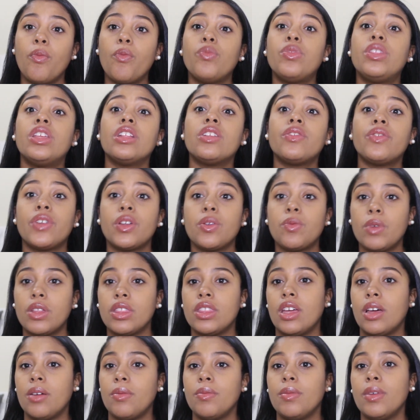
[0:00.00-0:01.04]
delivering with
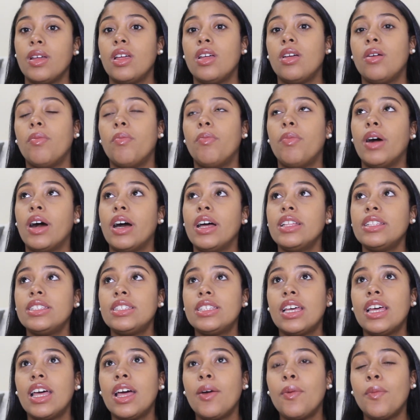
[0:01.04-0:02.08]
them.
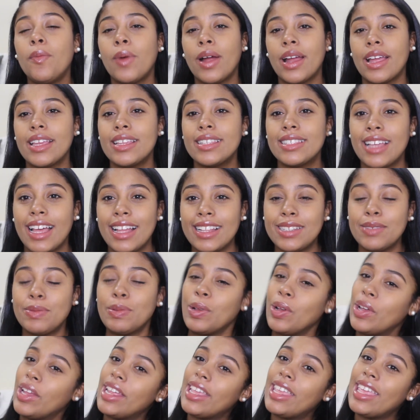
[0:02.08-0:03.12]
But Marcus got
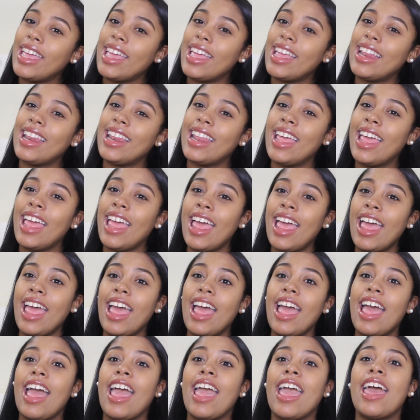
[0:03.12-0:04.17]
deployed again,
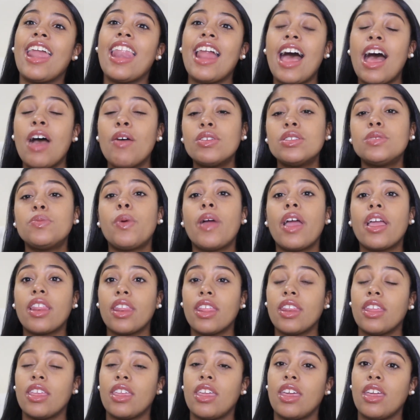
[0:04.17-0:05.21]
and I was
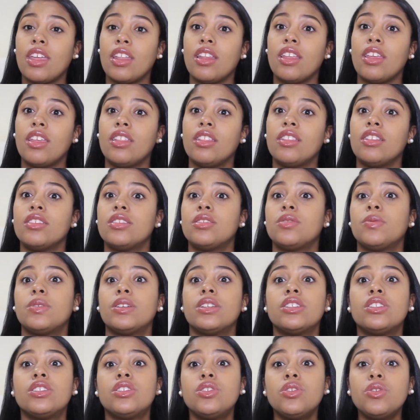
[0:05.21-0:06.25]
pregnant again, and this
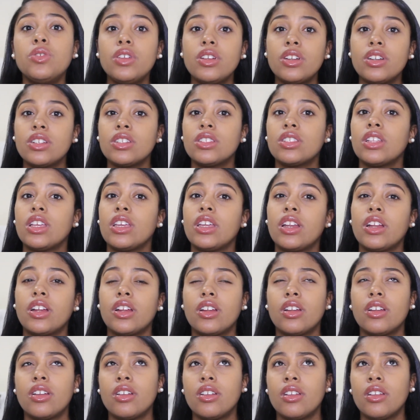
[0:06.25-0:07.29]
was 2 years later,
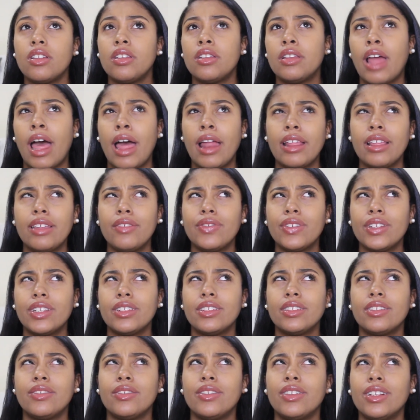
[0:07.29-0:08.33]
not even
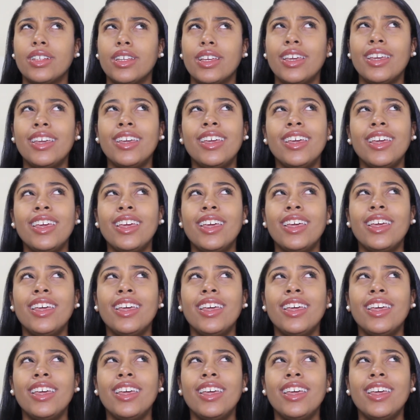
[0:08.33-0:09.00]
really,